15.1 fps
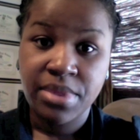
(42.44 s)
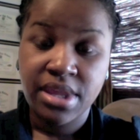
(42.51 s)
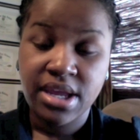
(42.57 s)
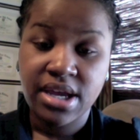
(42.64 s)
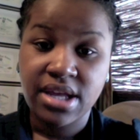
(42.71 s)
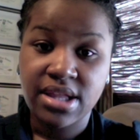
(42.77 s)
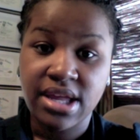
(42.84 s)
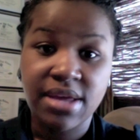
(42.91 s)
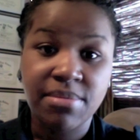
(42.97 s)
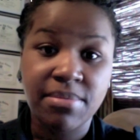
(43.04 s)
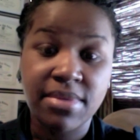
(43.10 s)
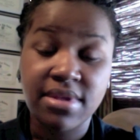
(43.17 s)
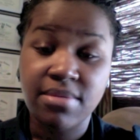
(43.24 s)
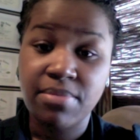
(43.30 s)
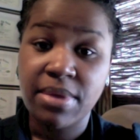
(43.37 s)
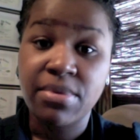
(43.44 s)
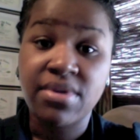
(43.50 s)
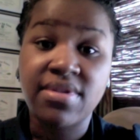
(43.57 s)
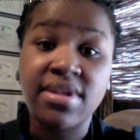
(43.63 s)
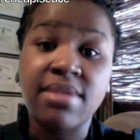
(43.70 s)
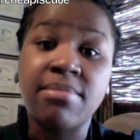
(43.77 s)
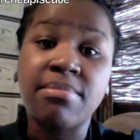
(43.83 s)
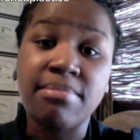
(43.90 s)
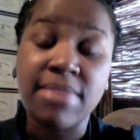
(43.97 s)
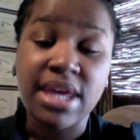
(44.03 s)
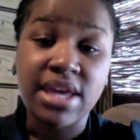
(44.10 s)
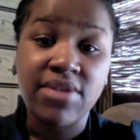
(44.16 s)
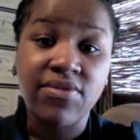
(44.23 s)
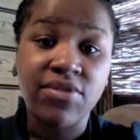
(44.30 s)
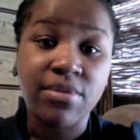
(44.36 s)
I like people to see
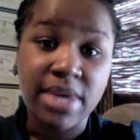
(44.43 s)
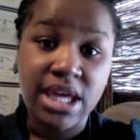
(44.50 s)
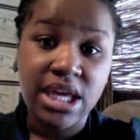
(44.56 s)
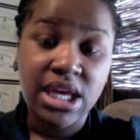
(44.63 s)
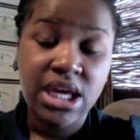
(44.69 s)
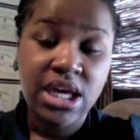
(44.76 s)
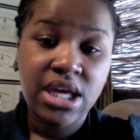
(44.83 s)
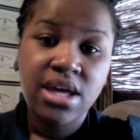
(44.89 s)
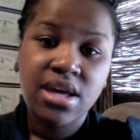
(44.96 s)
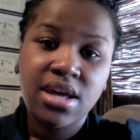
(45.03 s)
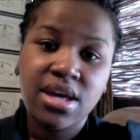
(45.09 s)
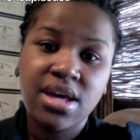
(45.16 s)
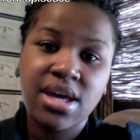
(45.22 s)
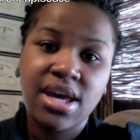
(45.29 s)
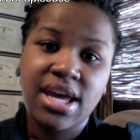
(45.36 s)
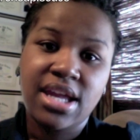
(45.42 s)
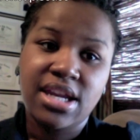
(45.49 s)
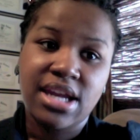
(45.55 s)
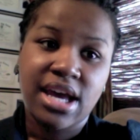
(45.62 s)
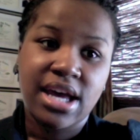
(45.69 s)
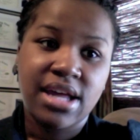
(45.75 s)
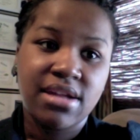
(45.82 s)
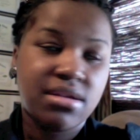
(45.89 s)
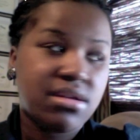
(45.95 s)
me for me and not